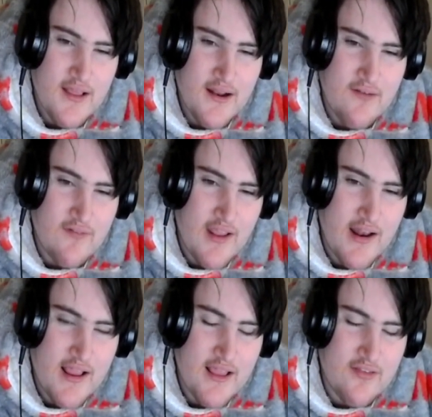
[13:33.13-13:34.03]

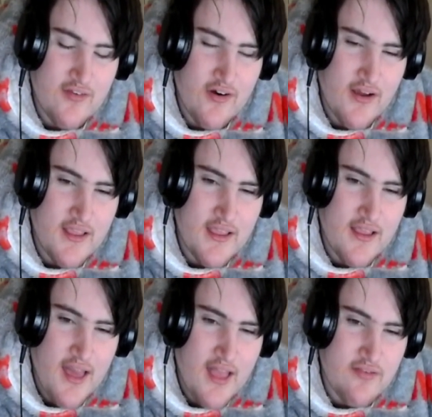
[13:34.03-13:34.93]
really, so I can
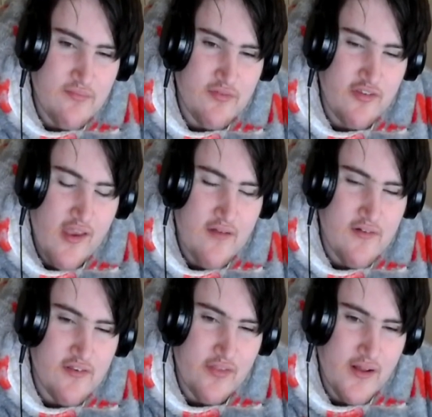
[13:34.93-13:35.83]
get some
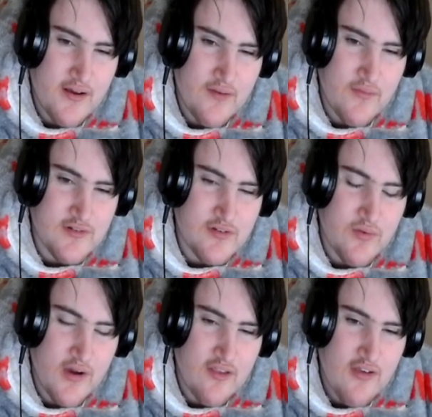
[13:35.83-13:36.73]
series that I want to
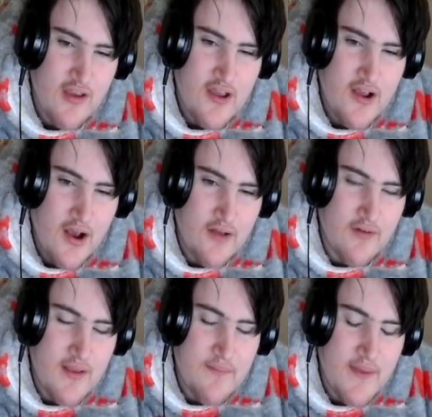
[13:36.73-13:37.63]
watch on
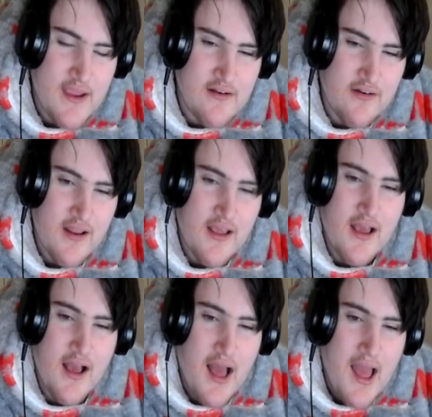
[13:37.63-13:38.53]
repeat.
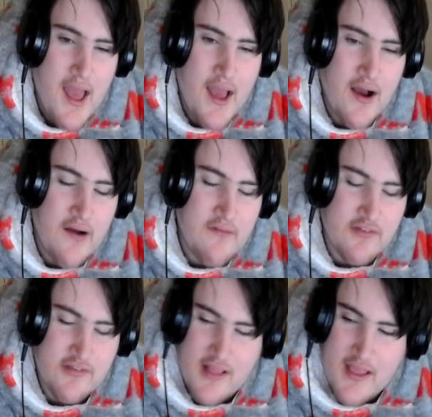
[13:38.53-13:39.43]

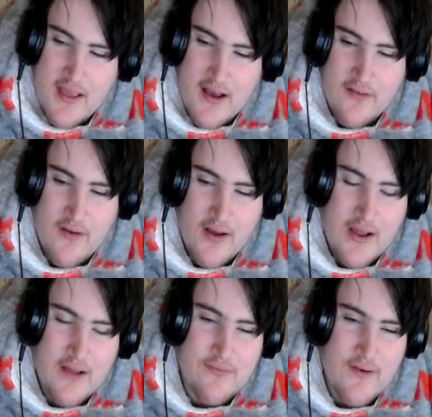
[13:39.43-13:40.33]
Obviously,
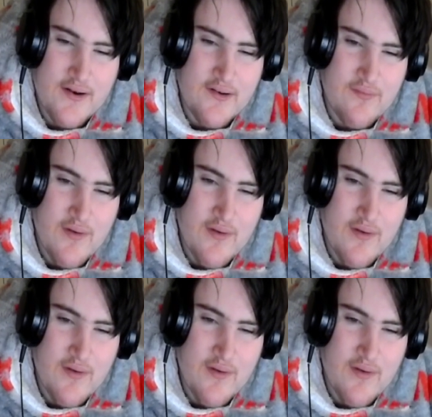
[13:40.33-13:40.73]
I found